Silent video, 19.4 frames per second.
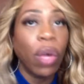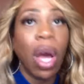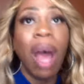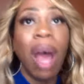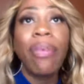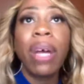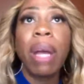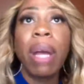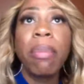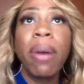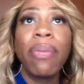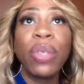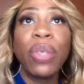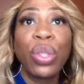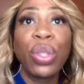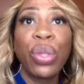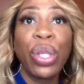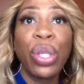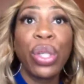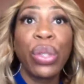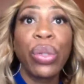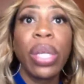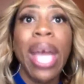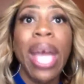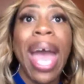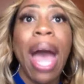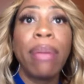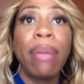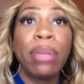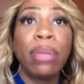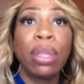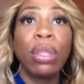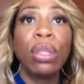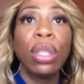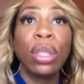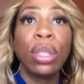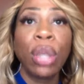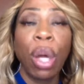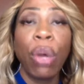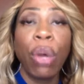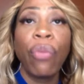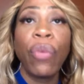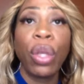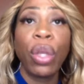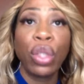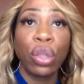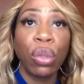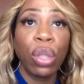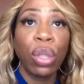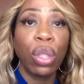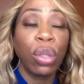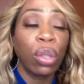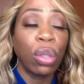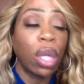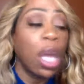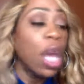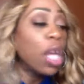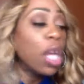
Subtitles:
ever come up with jury duty, absolutely serve your jury duty.